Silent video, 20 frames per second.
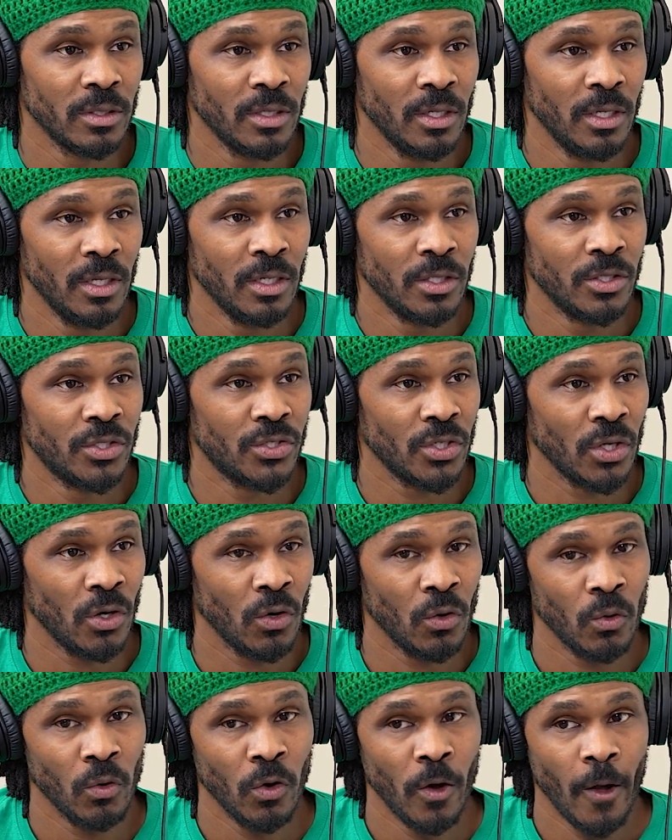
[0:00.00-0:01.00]
Okay.
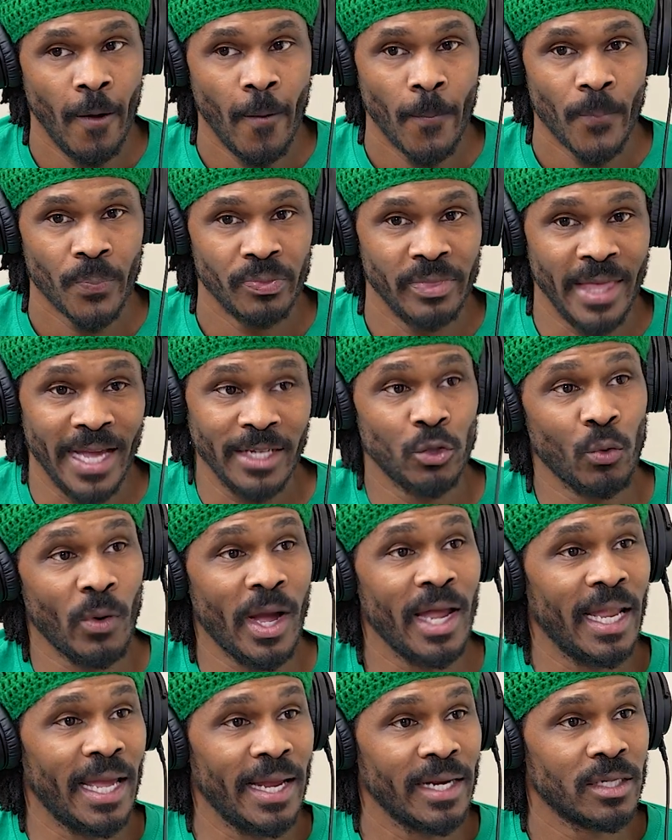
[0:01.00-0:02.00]
So that's
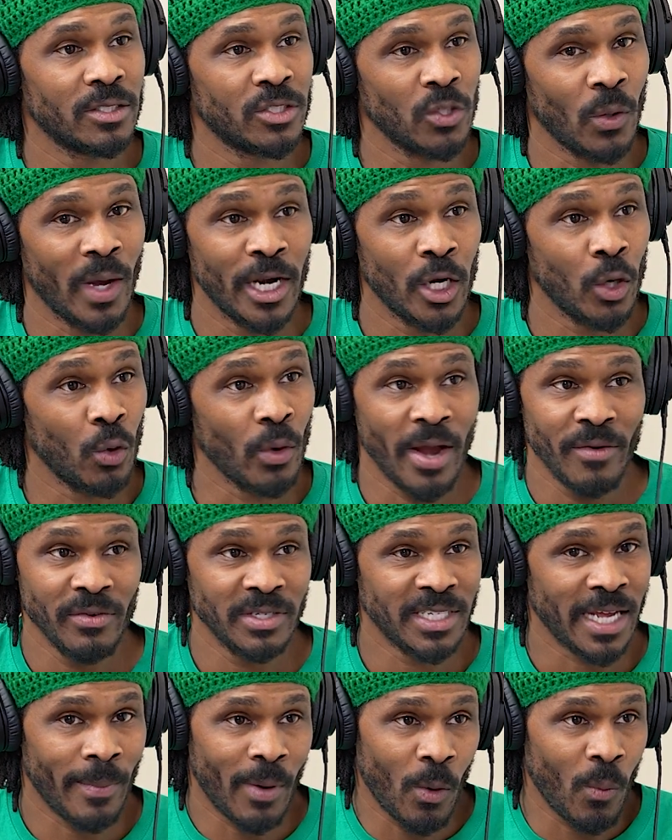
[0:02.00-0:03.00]
why I liked. So I know yeah. every
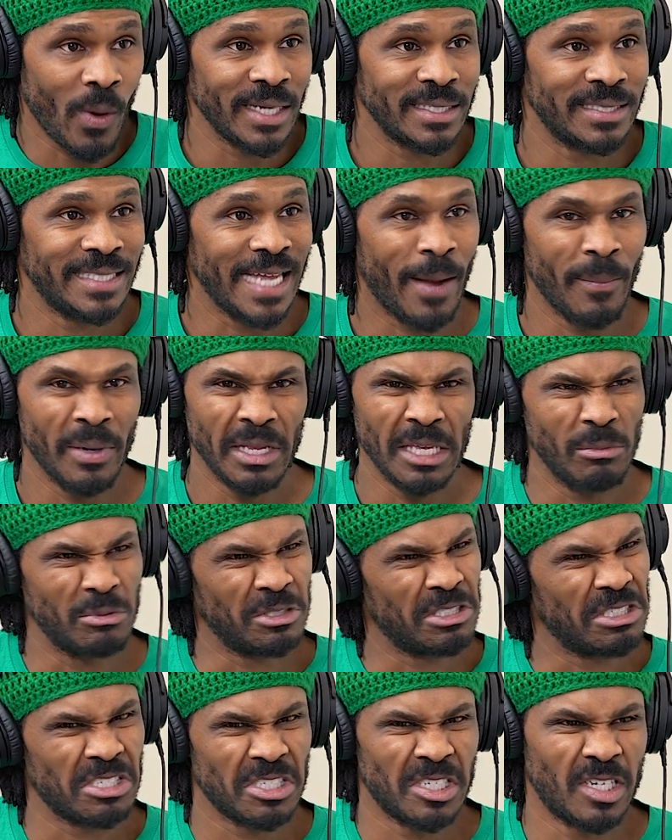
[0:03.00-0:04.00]
time I watched Dominique, he
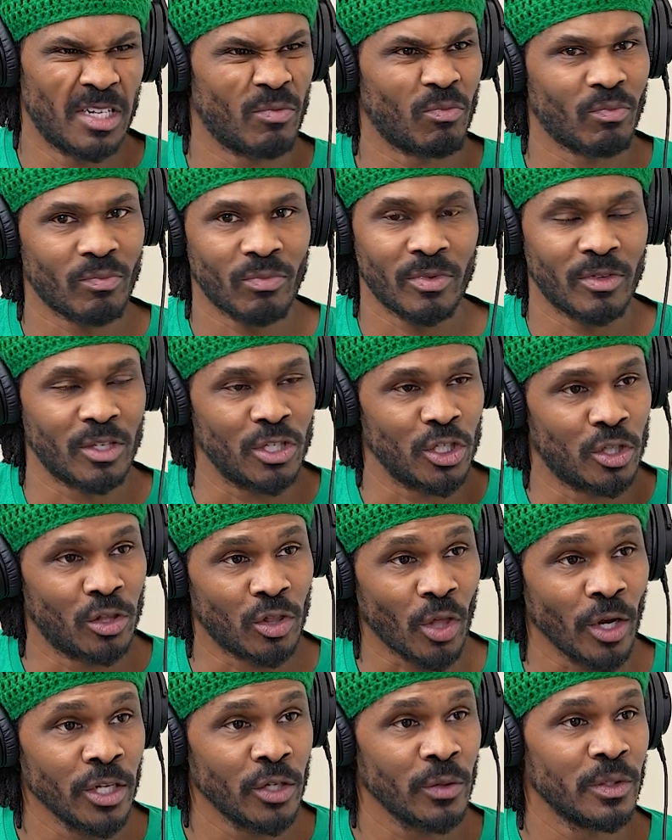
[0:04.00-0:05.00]
was just just
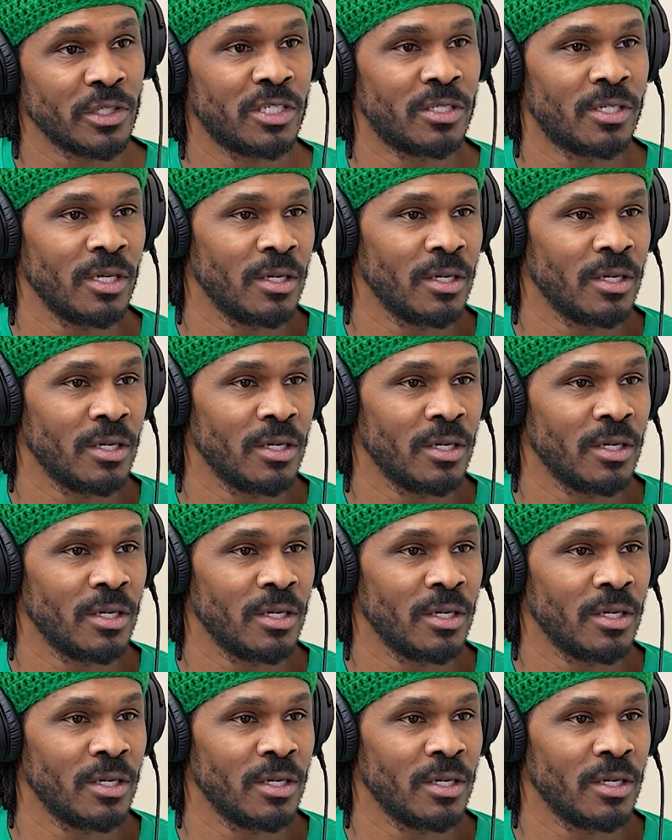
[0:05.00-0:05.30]
thunders Dunk.